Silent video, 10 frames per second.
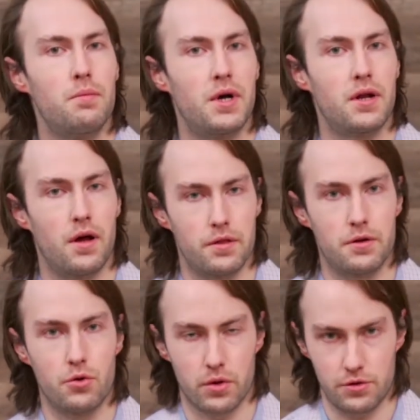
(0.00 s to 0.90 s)
but
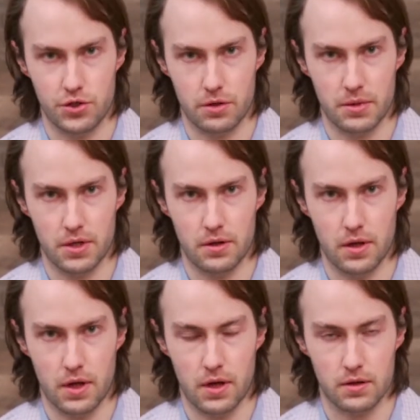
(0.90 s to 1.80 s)
other North
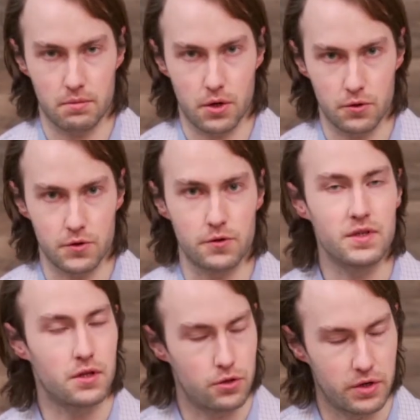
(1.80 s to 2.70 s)
German composers,
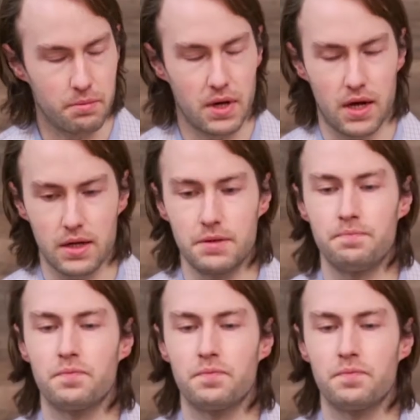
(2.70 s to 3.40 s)
including Bach,